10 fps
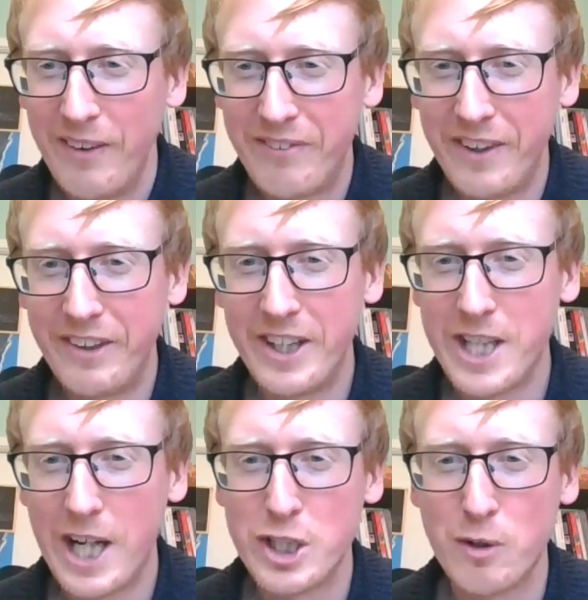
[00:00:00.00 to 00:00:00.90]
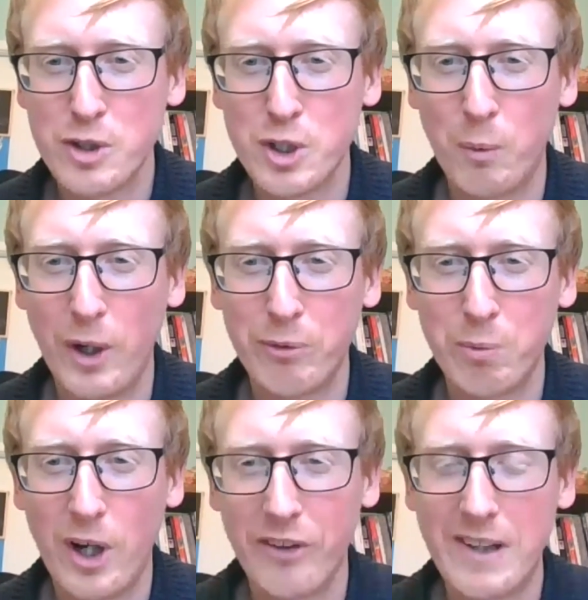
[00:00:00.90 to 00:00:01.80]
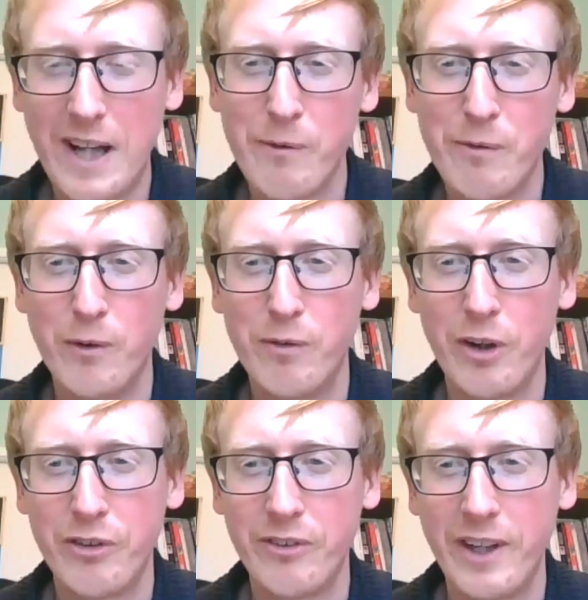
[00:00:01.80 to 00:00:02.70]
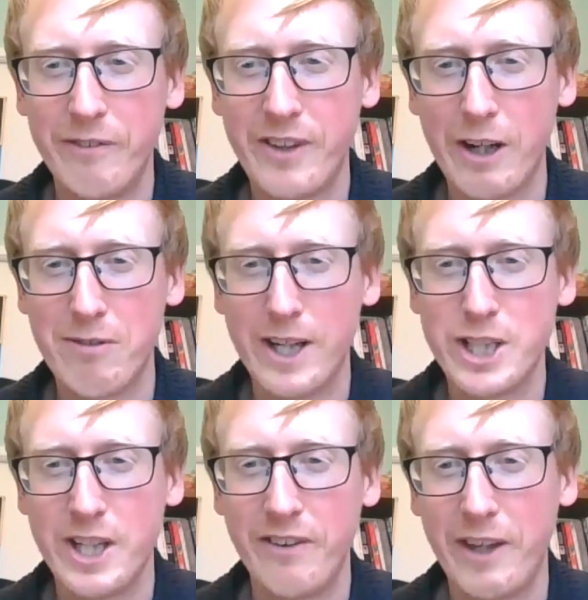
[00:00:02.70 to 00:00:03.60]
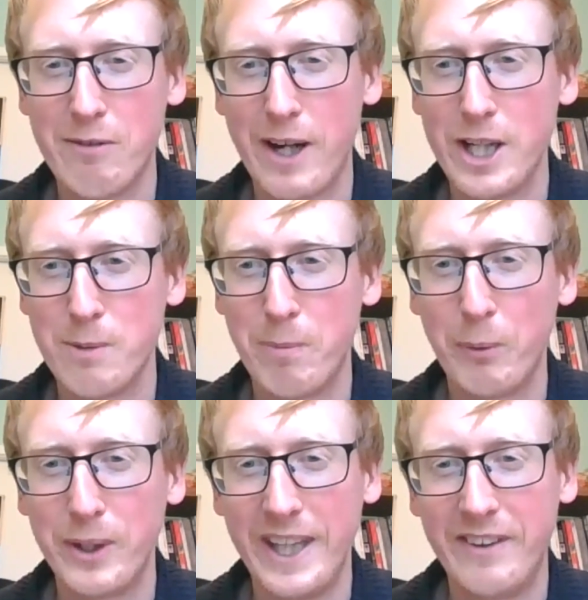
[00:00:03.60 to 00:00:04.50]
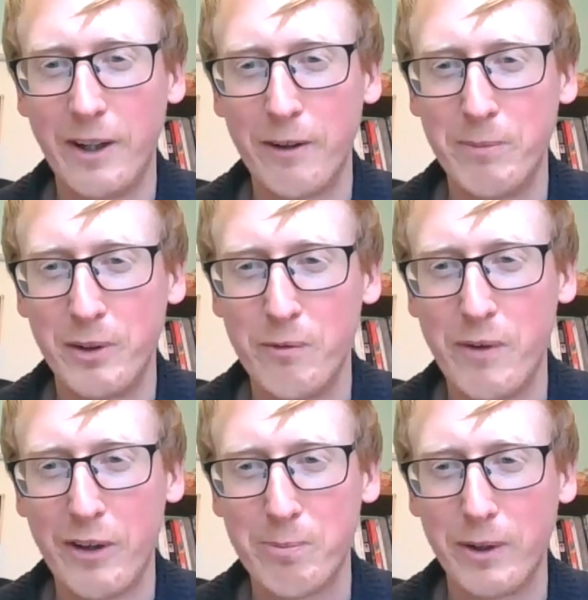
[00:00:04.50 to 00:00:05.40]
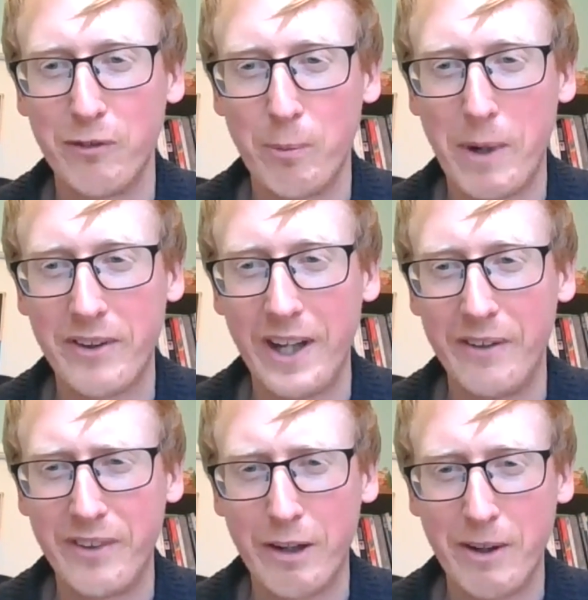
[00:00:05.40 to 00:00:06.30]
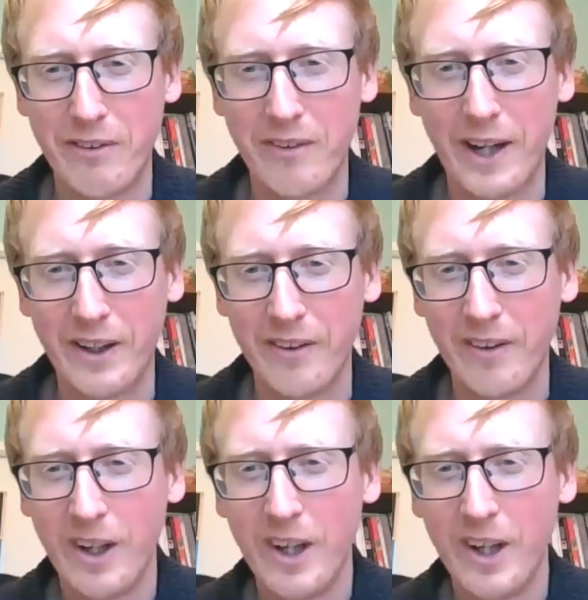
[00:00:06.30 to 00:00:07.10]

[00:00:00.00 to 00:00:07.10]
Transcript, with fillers: This needs to change, not sure what is worse, landfill versus incineration, incineration, but we need government to invest money for better incinerator that can